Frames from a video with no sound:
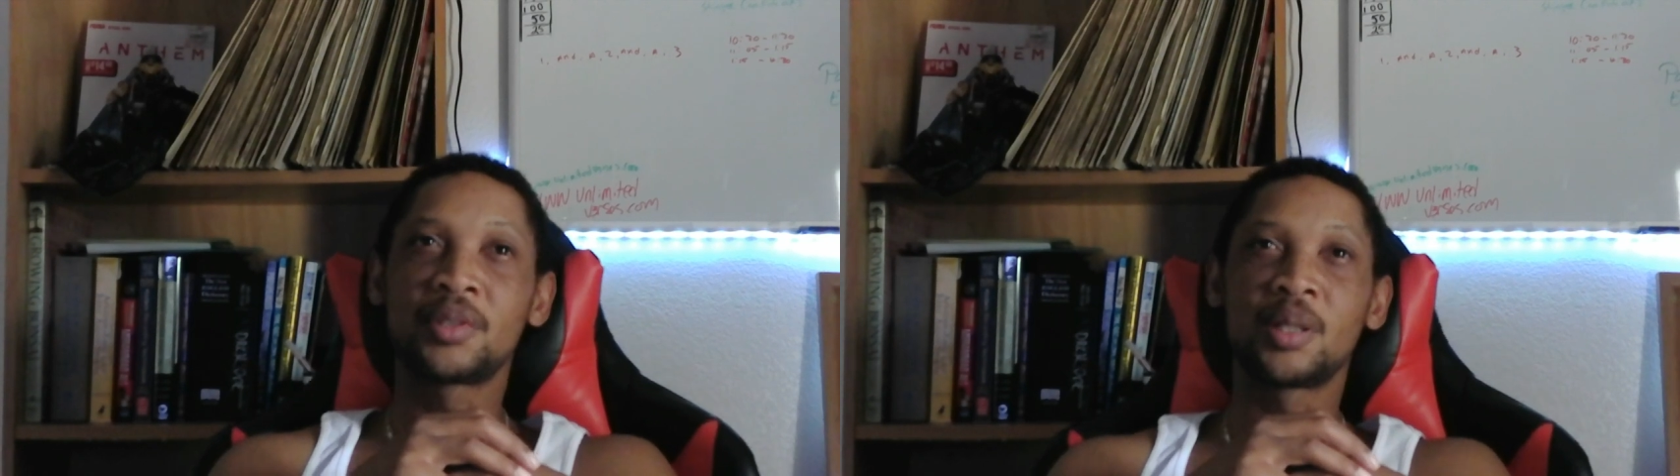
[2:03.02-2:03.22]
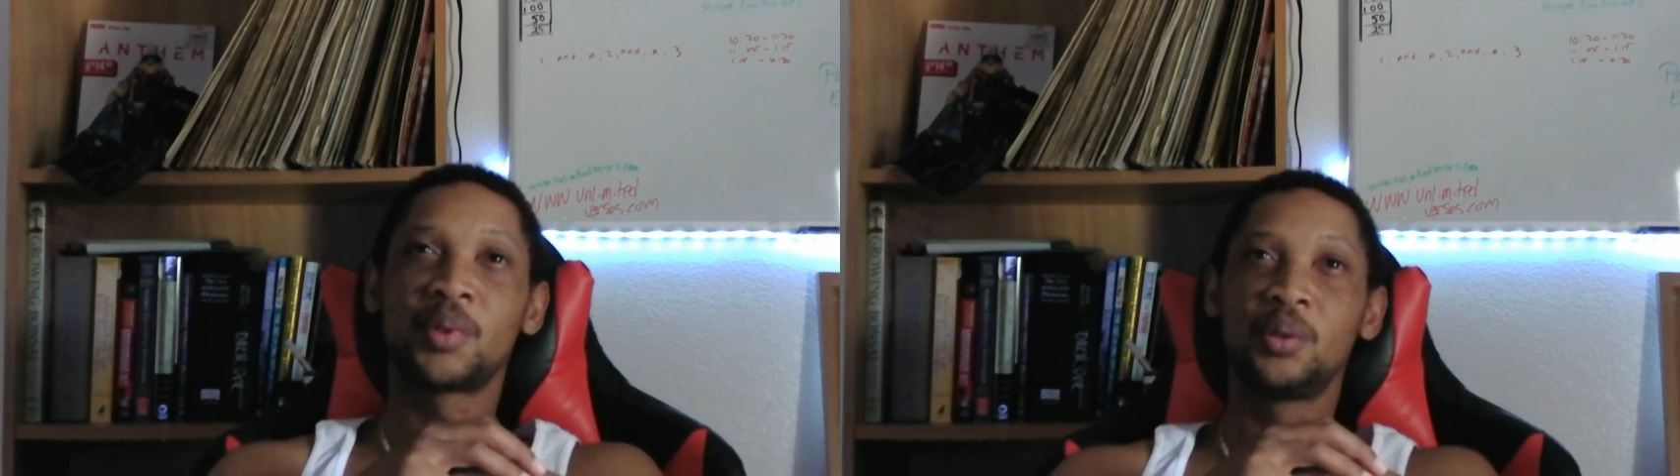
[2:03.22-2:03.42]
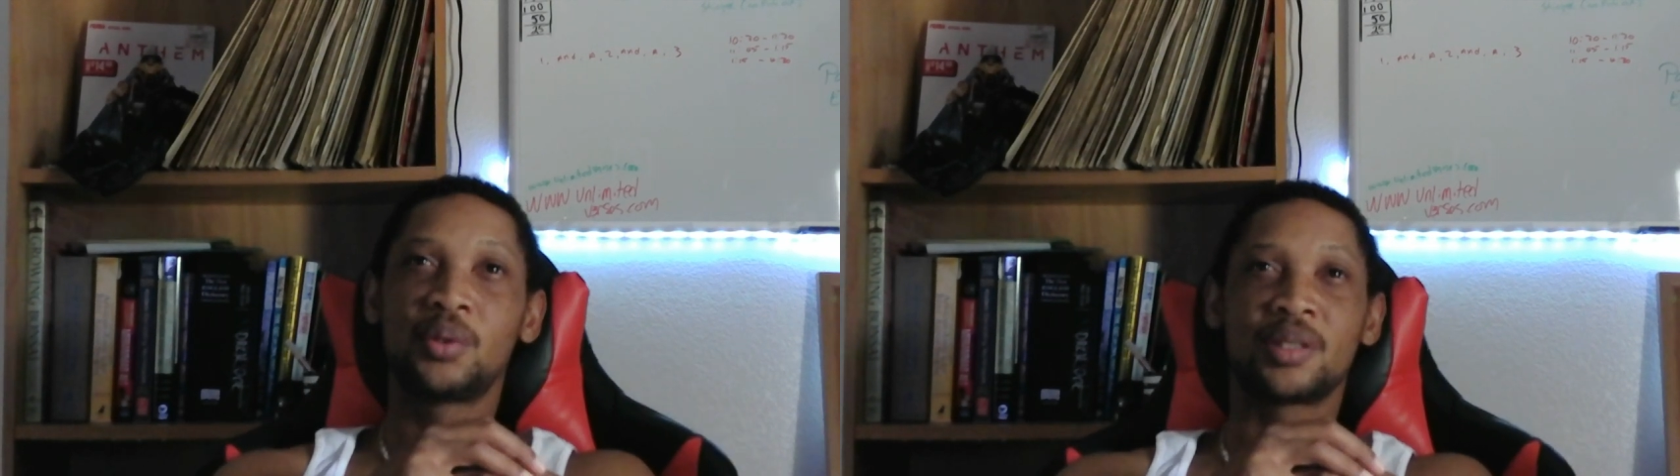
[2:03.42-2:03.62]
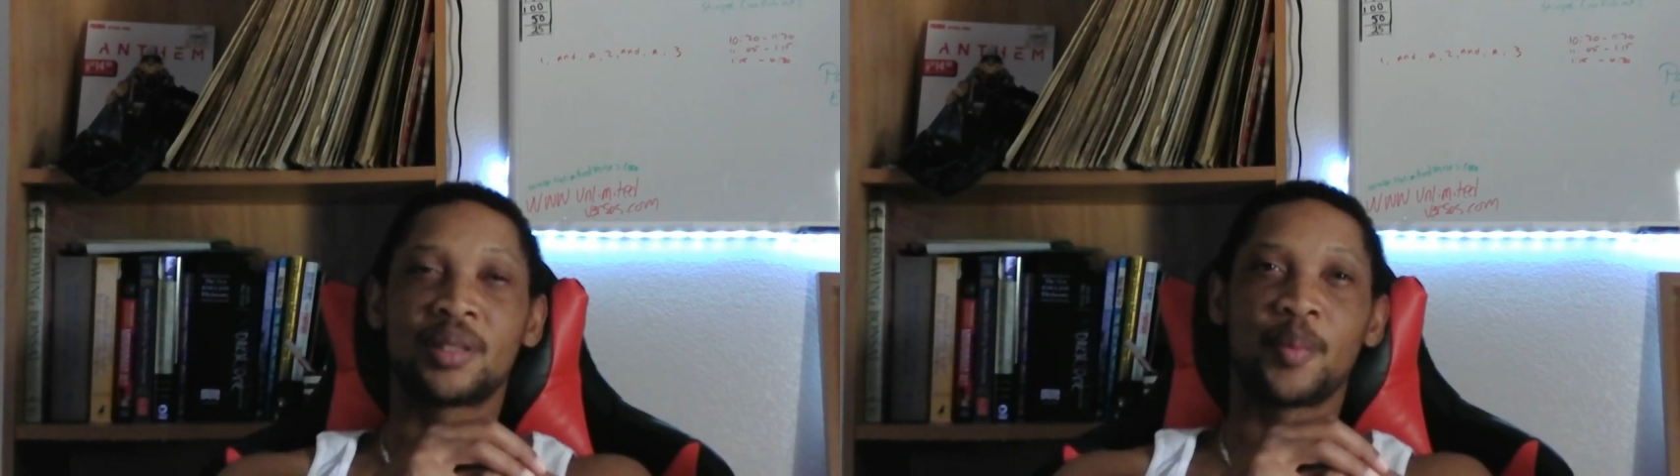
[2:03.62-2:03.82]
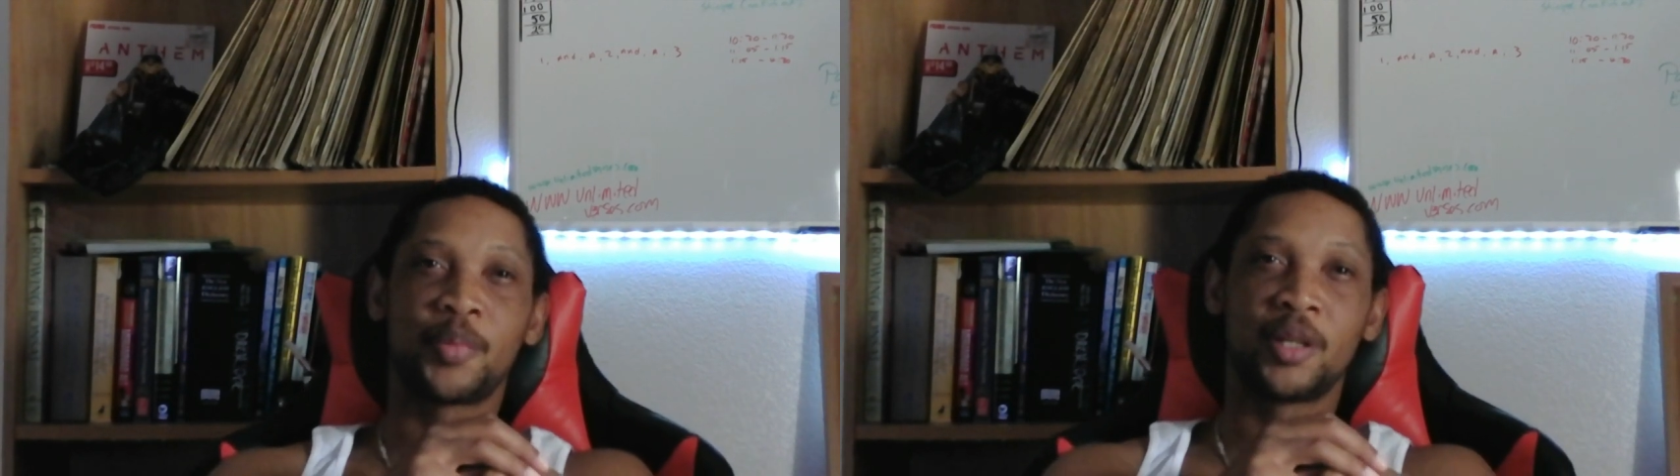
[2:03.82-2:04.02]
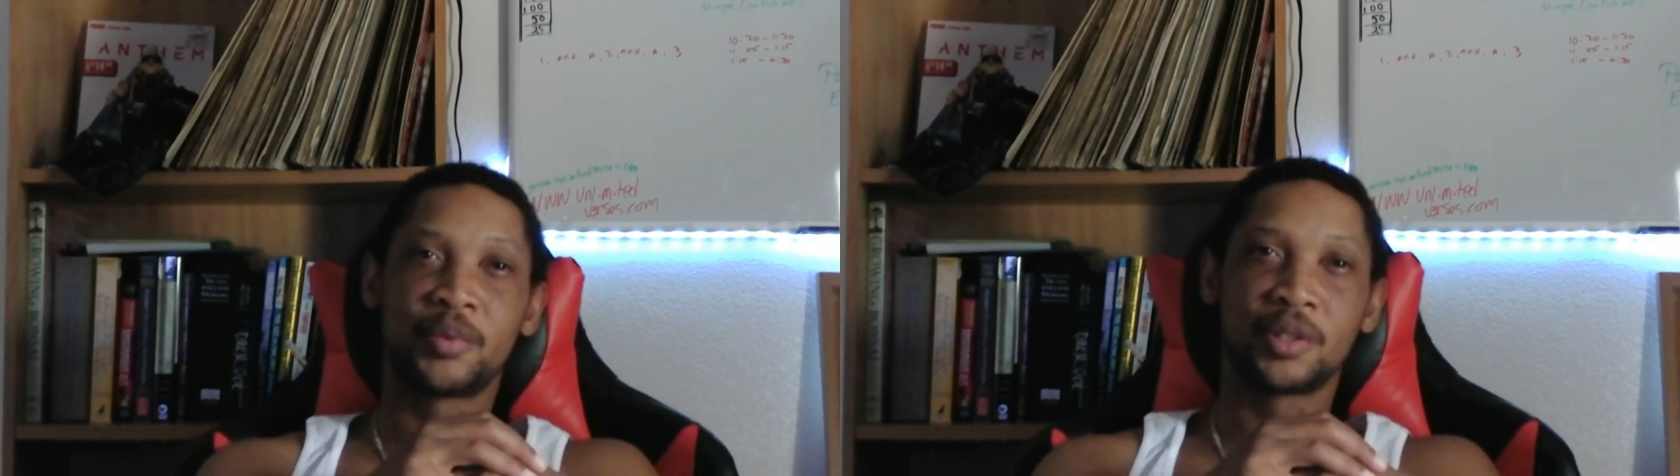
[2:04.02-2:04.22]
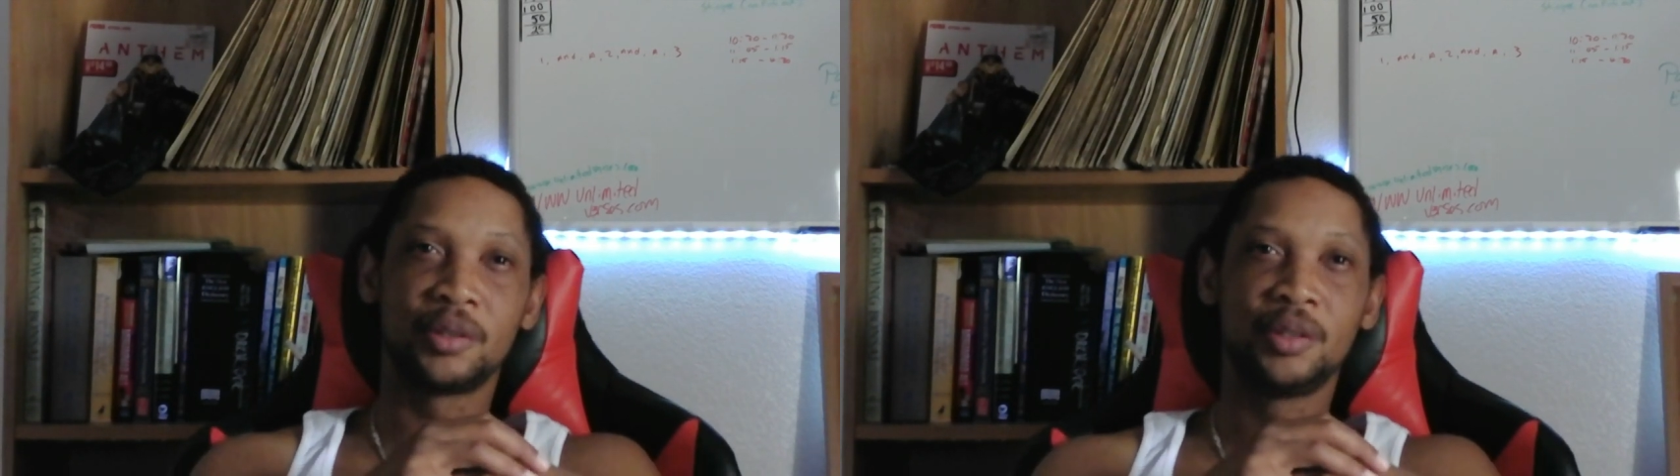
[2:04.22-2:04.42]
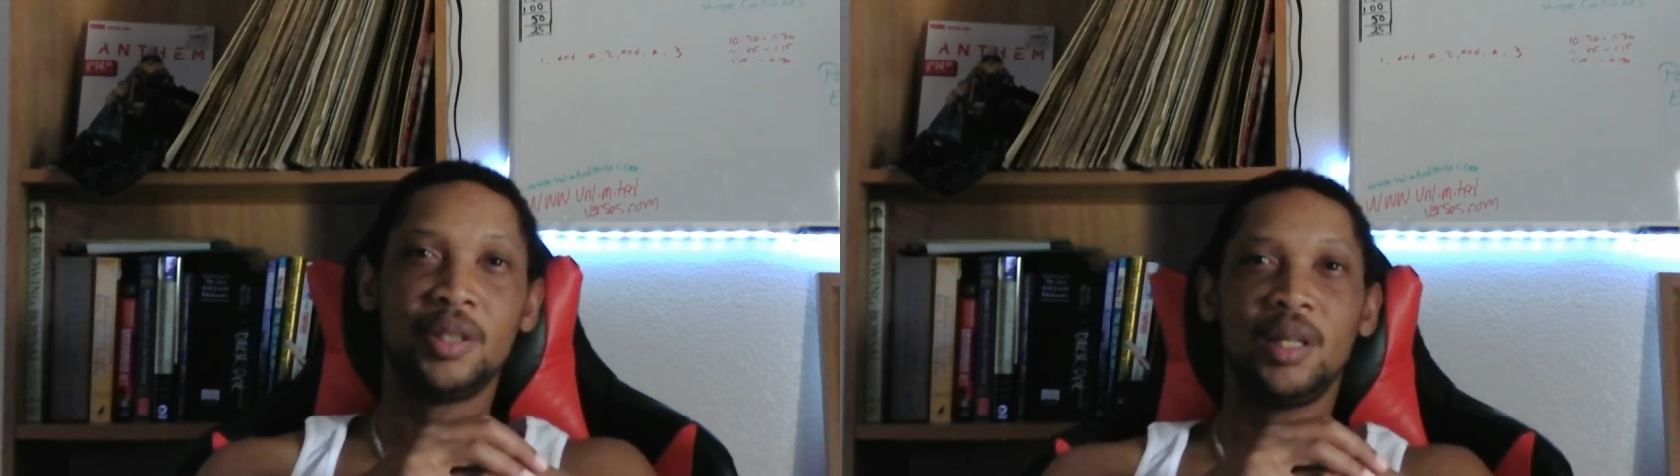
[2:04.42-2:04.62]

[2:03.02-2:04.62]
something you can step up to.